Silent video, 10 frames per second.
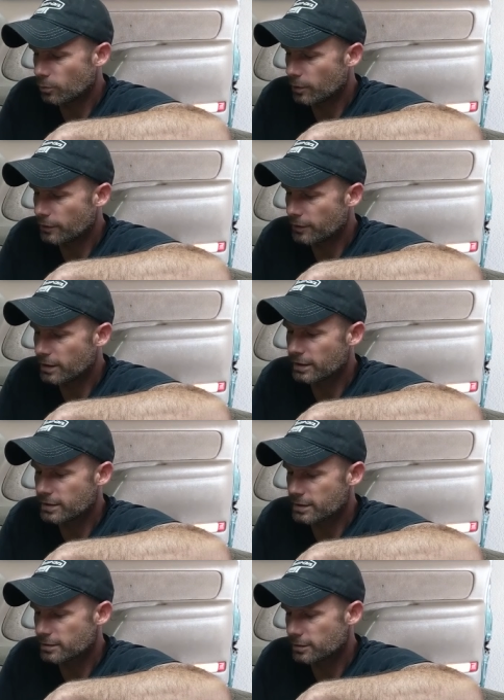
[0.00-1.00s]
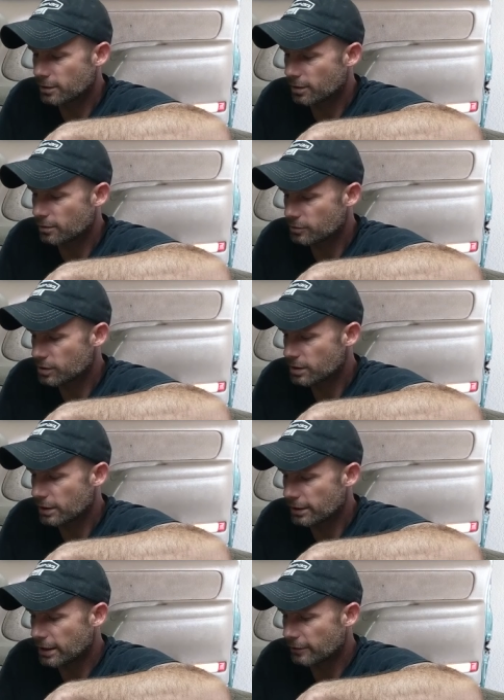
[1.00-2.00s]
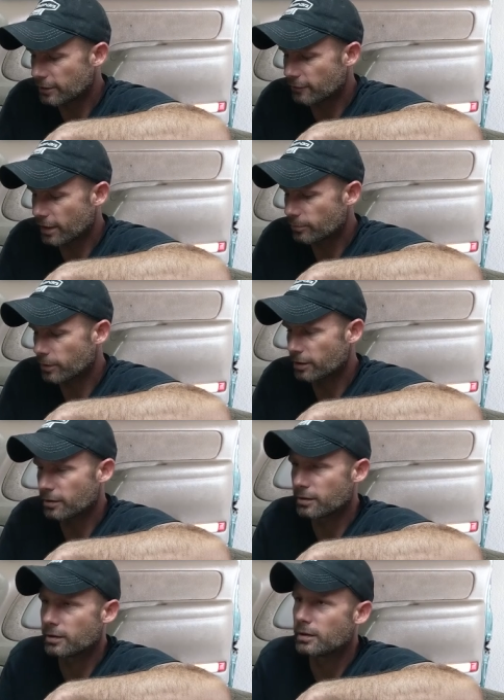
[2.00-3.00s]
with this, you know, just cleaning out the evaporator.